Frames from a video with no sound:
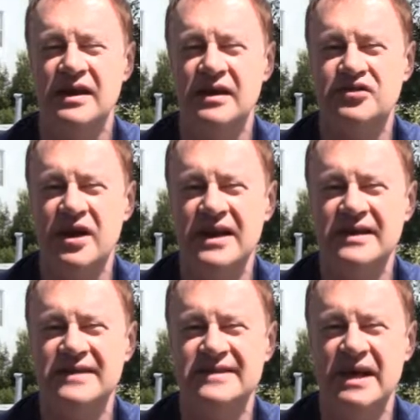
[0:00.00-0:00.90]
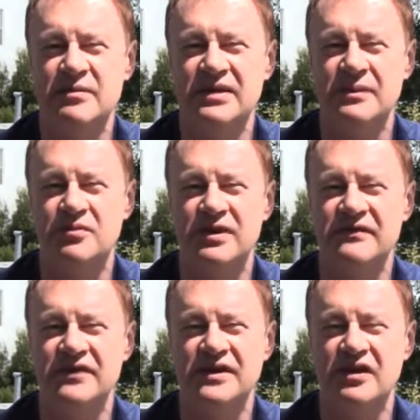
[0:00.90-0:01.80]
try to disable them
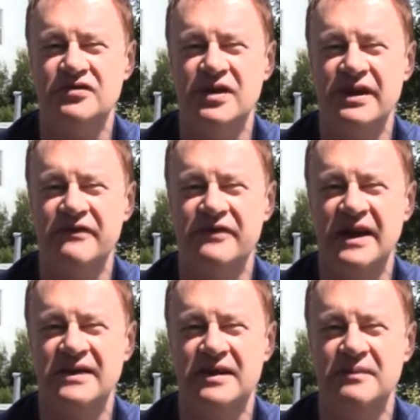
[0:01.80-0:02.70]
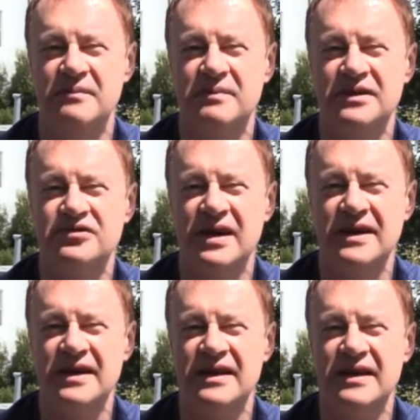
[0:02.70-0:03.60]
briefly. Don't try to fight them, but try to
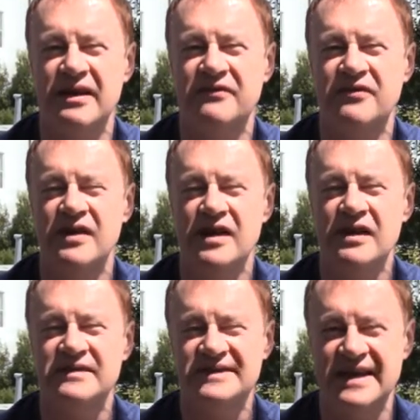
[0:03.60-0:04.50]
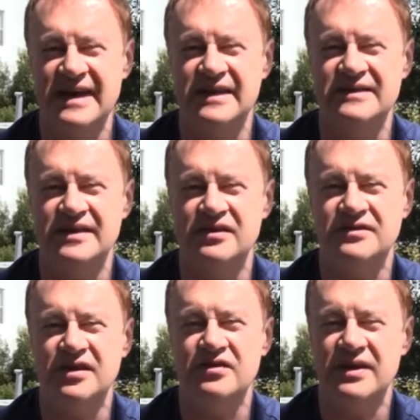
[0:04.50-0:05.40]
get enough seconds there
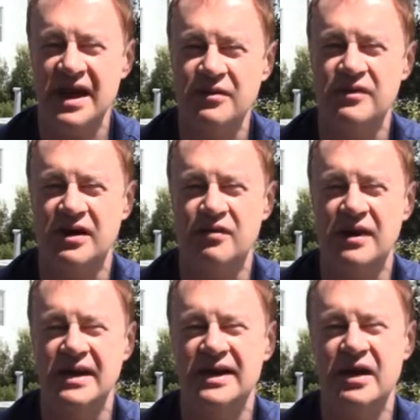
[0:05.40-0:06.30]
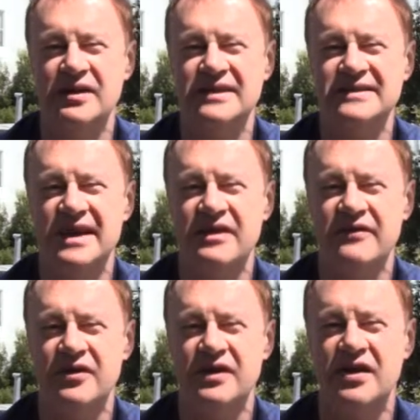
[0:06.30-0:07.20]
so you can run away. Now, let's say they've
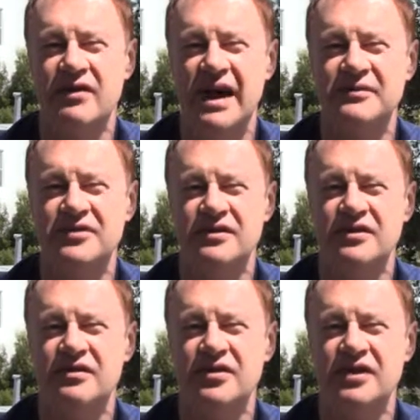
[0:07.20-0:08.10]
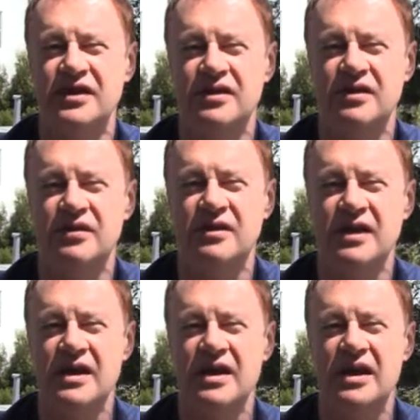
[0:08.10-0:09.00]
already grabbed you and they're hurting you,
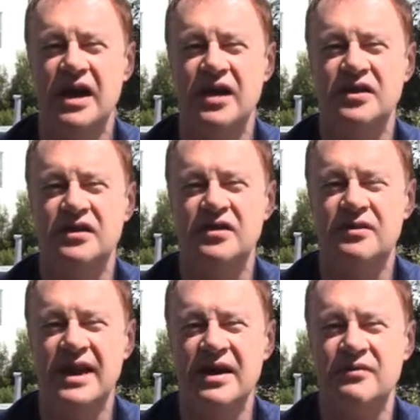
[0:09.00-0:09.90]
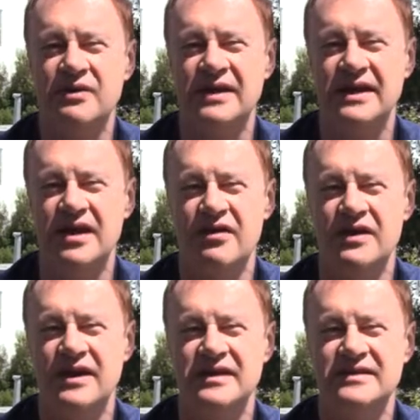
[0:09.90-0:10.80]
uh, you can't really carry
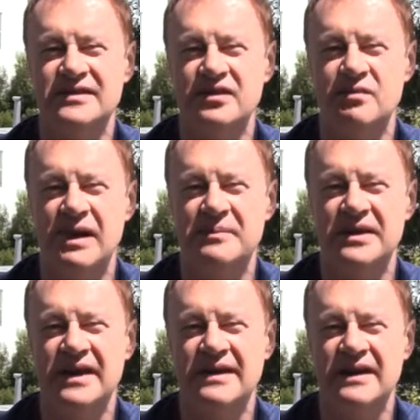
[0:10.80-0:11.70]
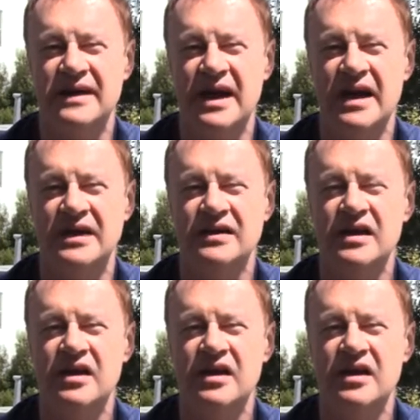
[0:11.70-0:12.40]
a concealed weapon like a gun